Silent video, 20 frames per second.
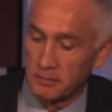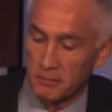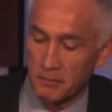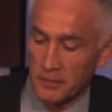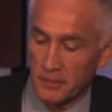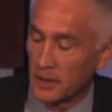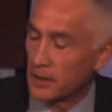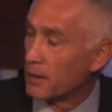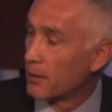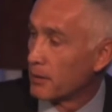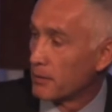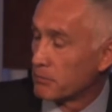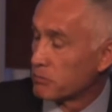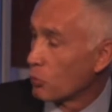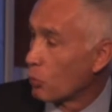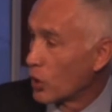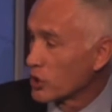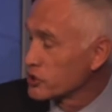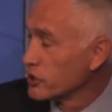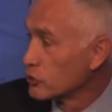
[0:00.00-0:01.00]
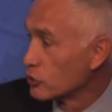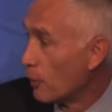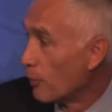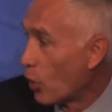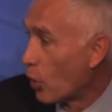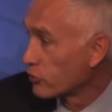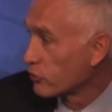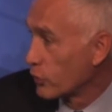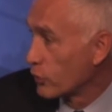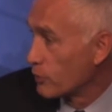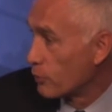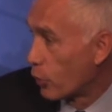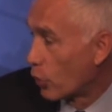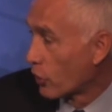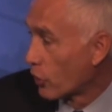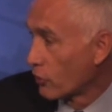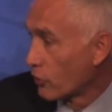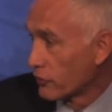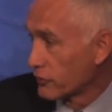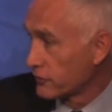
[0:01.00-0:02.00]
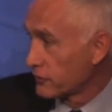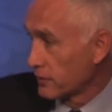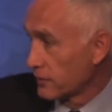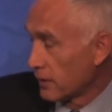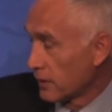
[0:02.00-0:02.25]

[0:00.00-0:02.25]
the Washington Post reporters